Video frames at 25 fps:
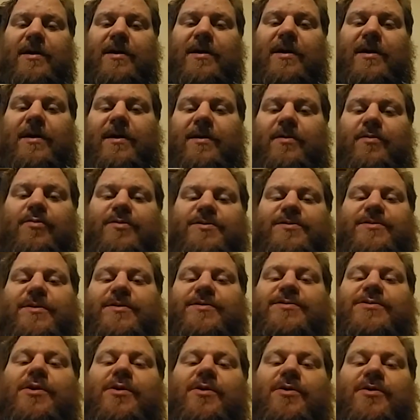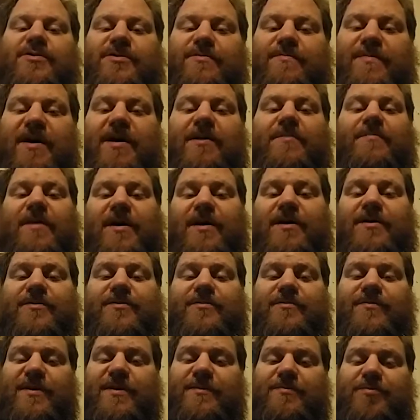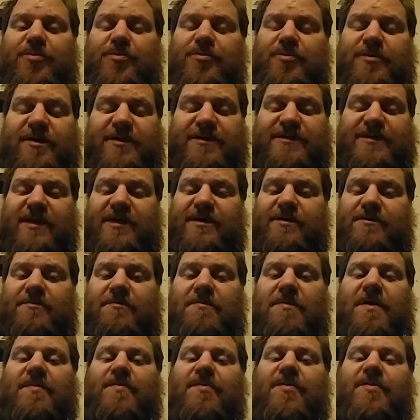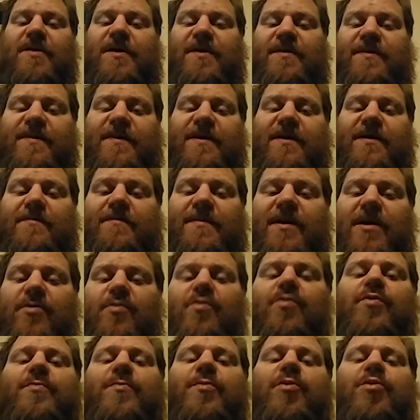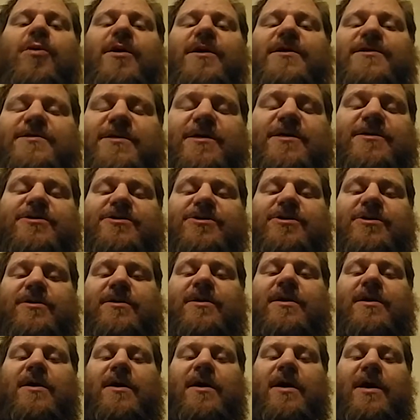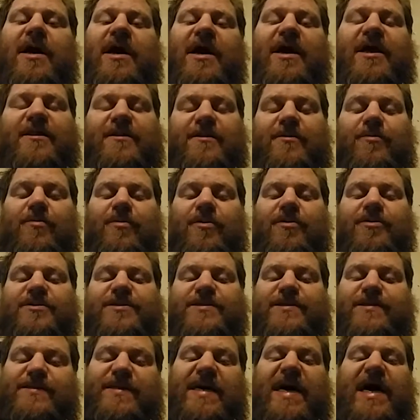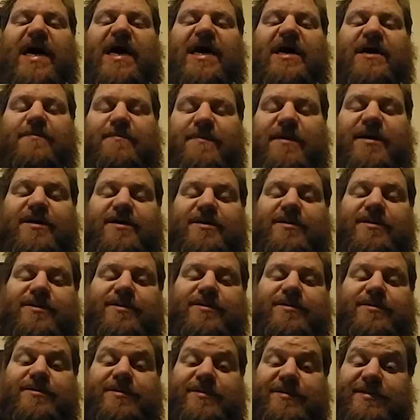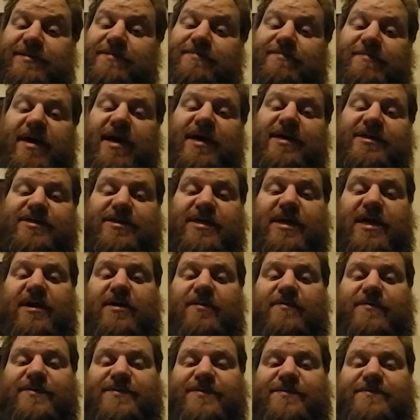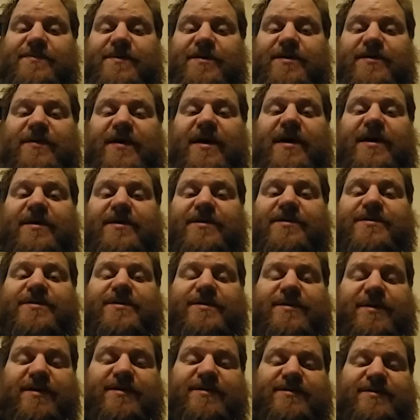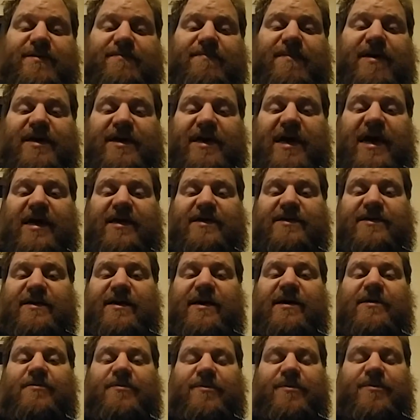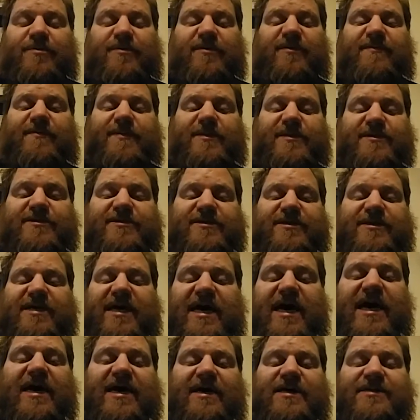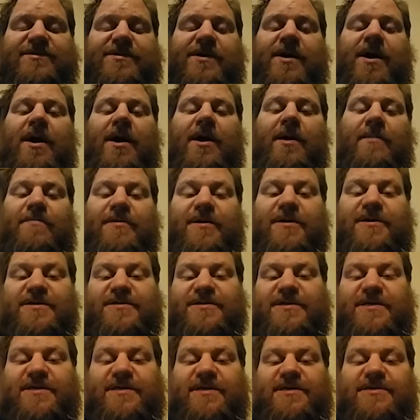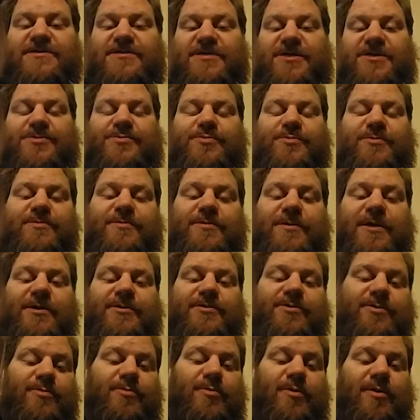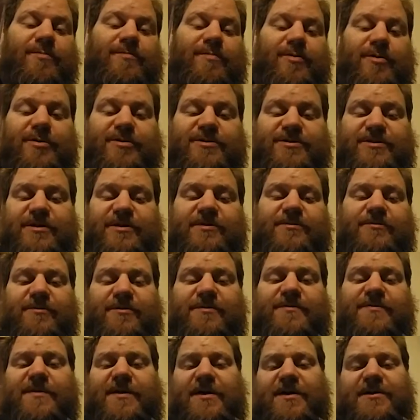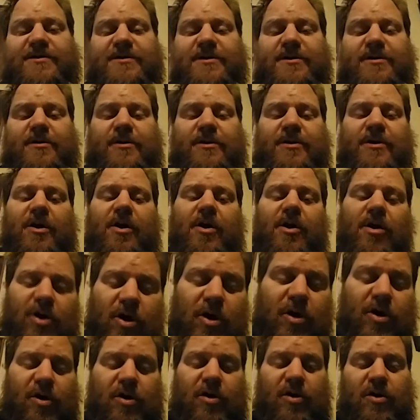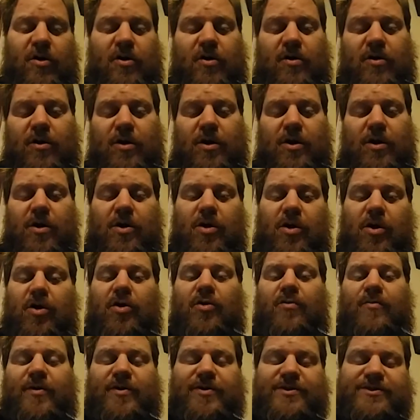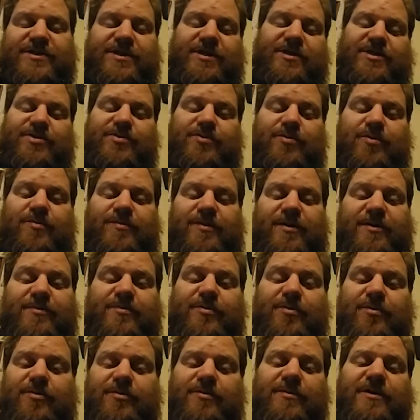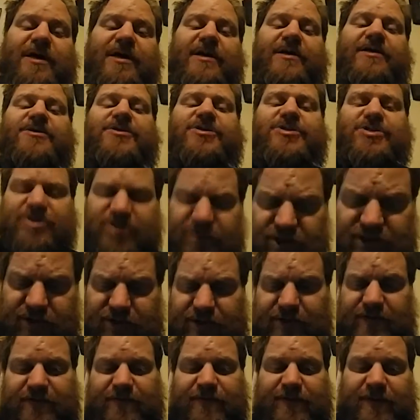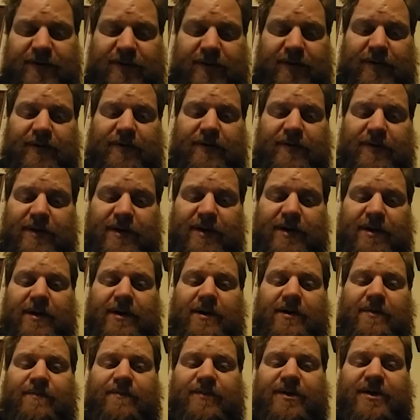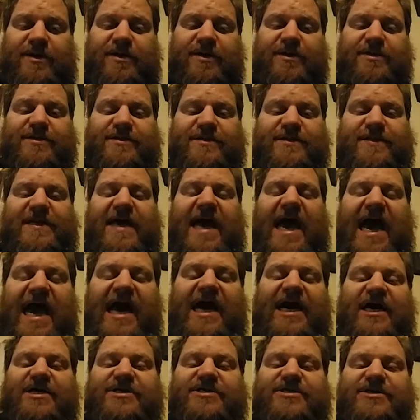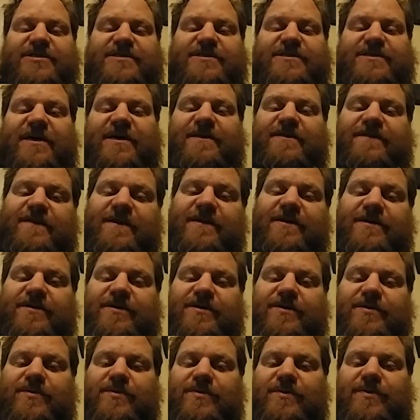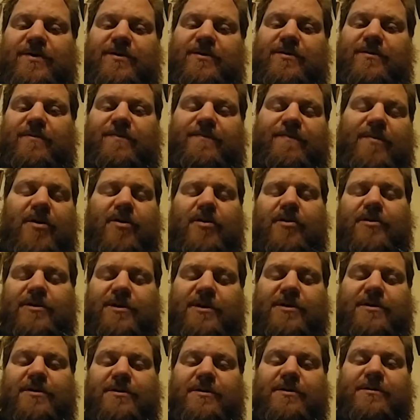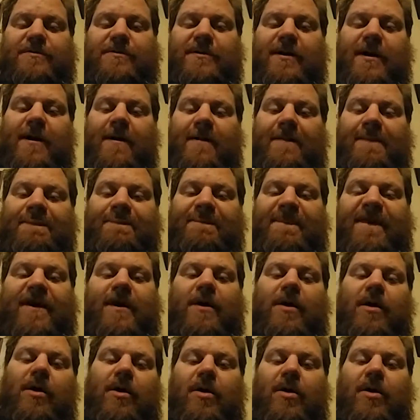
Was talked about by other people, because hey, remember that thing about rumorization and the words fag being used? Imagine how severe that is, and then somebody acting out with revenge attacks, because it didn't just reflect on one person, it reflected on all homosexual people, and it should have, though, because the actions that they do, they're a part of, they